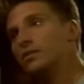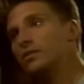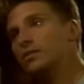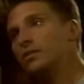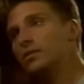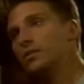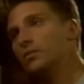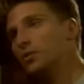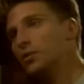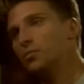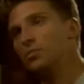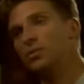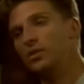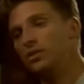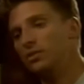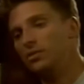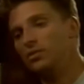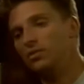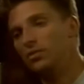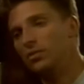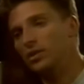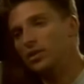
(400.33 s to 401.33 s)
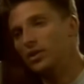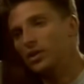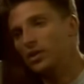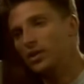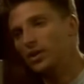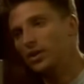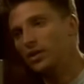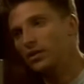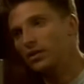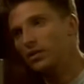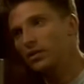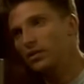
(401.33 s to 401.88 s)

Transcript: I'm going to be in New York. And... No, no.